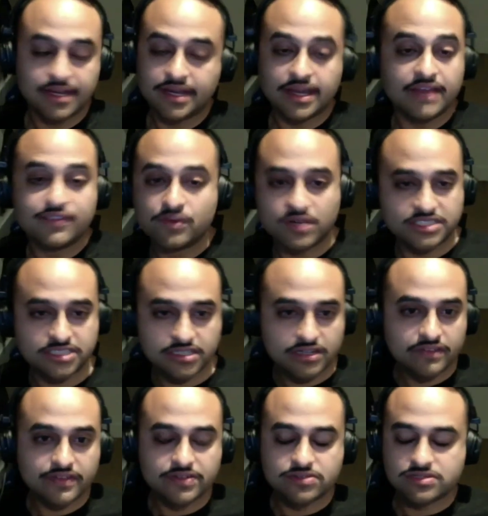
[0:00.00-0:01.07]
you watch the
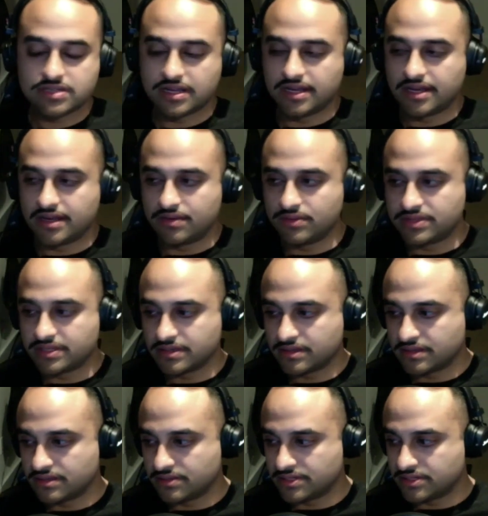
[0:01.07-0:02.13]
interviews with
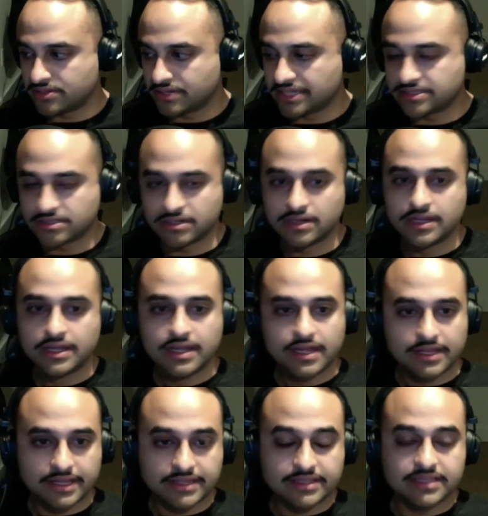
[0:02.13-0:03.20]
the director,
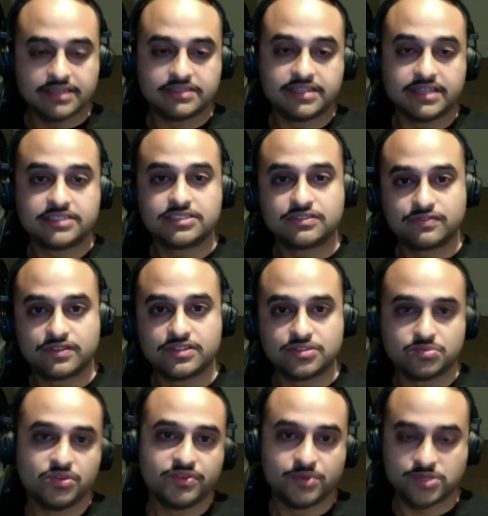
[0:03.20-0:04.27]
like, the intention for this
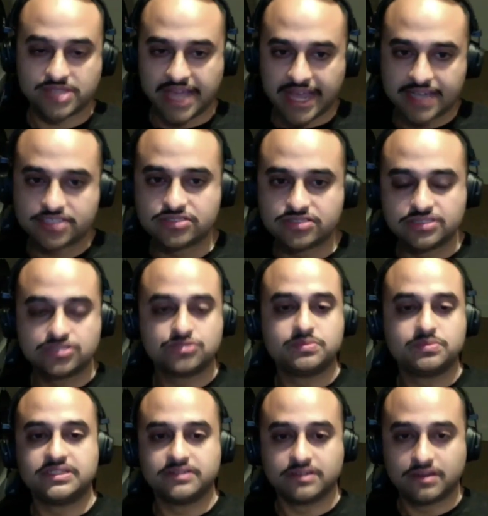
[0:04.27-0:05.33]
movie was actually to
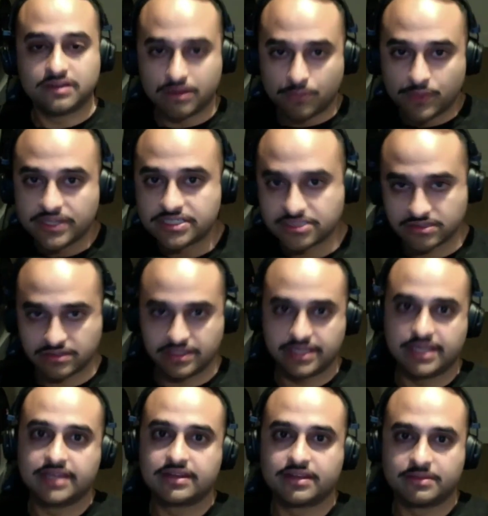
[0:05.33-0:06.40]
be originally
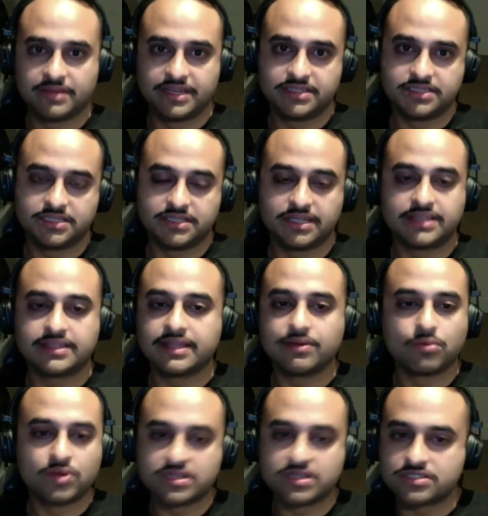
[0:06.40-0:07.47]
in Comanche. Mm-hmm. Like, there
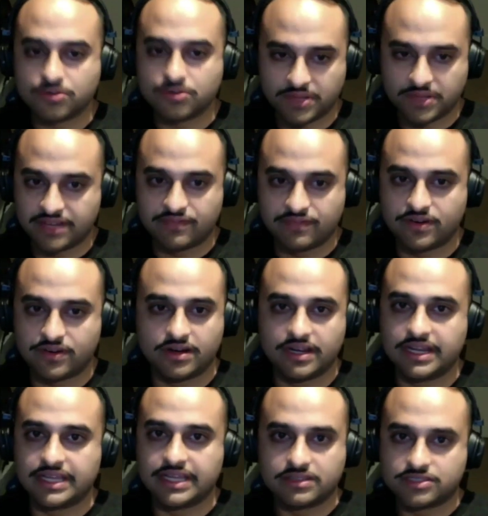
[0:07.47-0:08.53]
was no plan for an
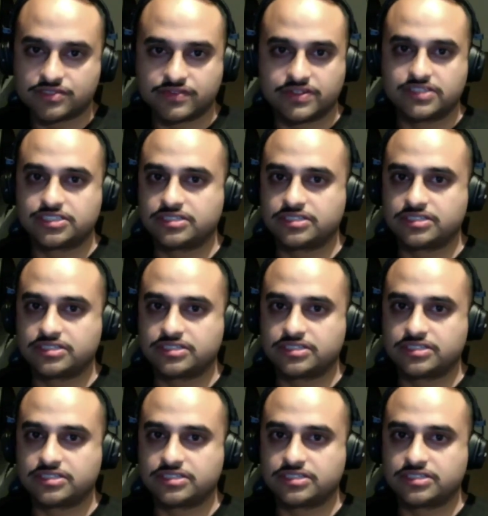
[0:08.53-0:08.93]
English version.